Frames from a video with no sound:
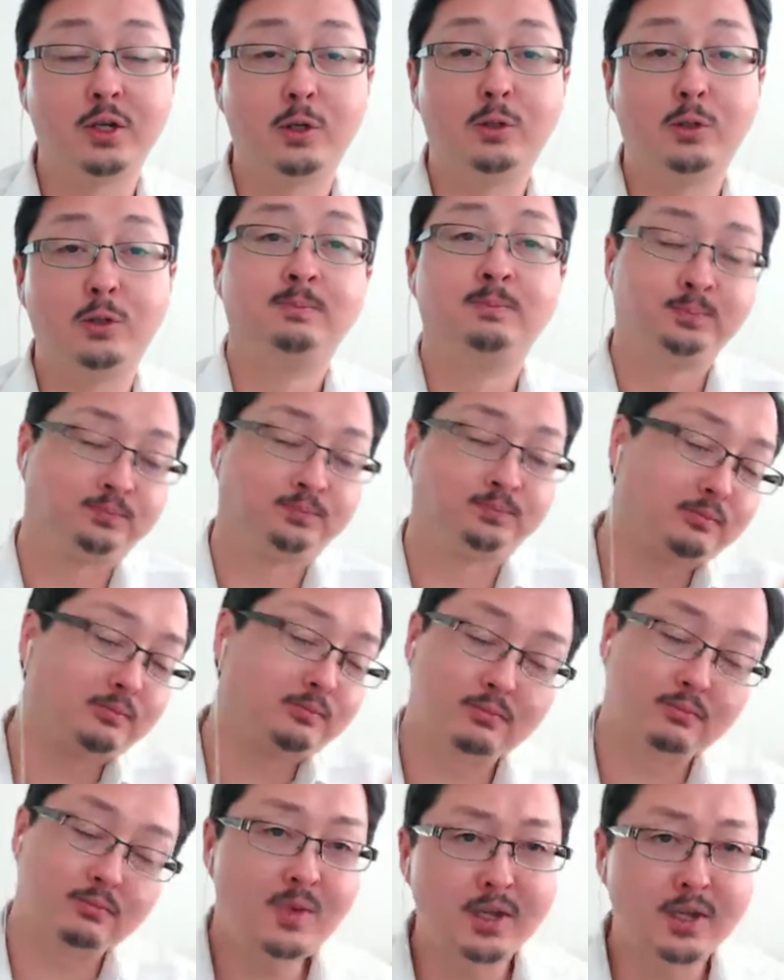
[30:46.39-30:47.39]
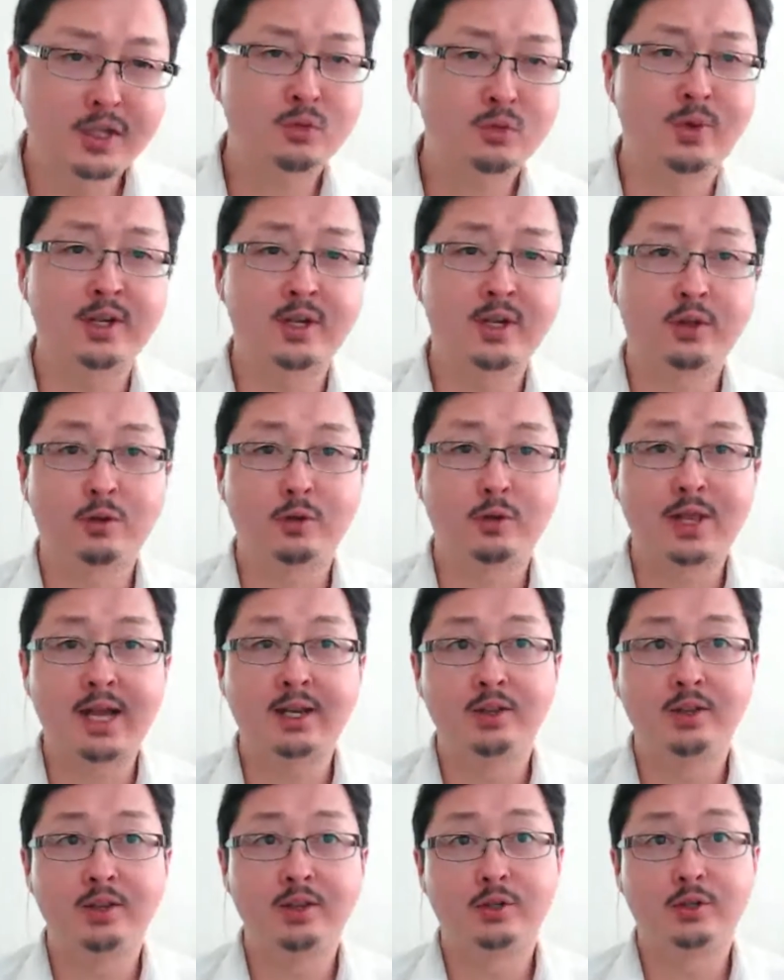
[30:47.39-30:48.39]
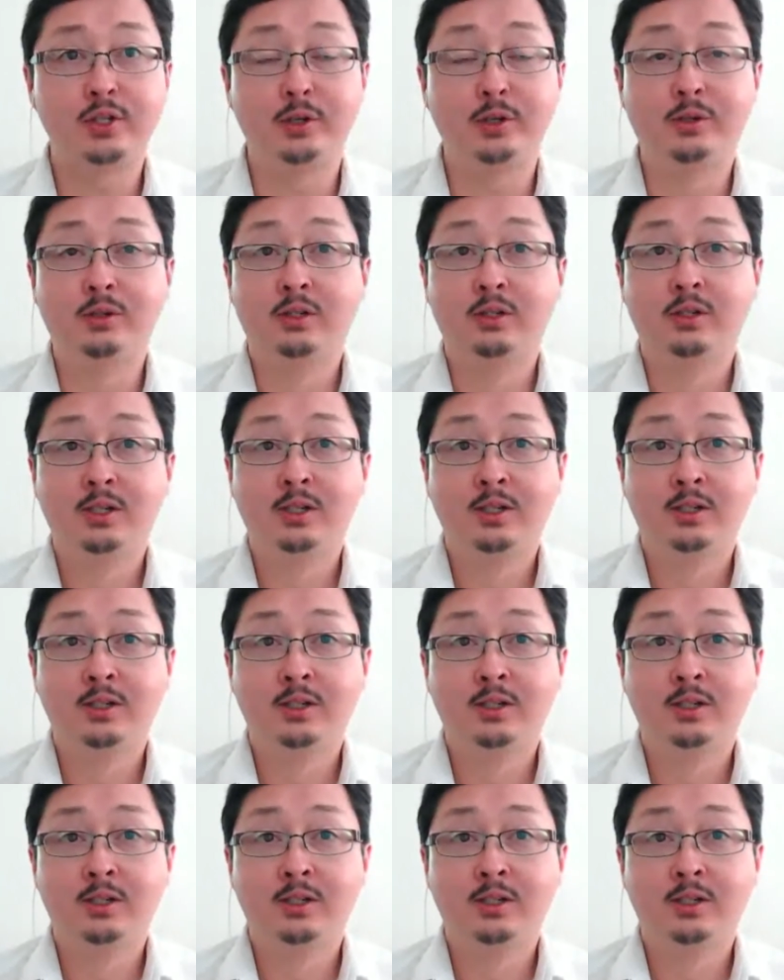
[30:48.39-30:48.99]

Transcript: So I just wanted to throw that in there too.